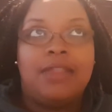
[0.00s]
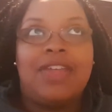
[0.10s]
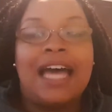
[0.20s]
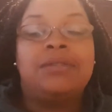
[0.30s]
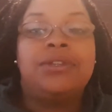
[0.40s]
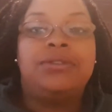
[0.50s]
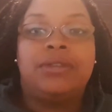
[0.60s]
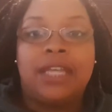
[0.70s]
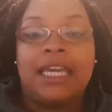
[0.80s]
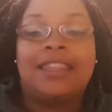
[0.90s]
That's what you
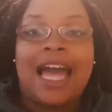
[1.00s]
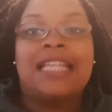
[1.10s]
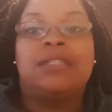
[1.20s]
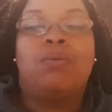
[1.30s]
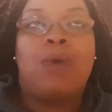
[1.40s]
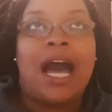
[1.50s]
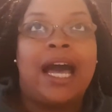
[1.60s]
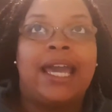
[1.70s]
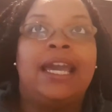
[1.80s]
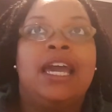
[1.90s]
get. That's
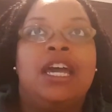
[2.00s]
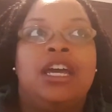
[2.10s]
why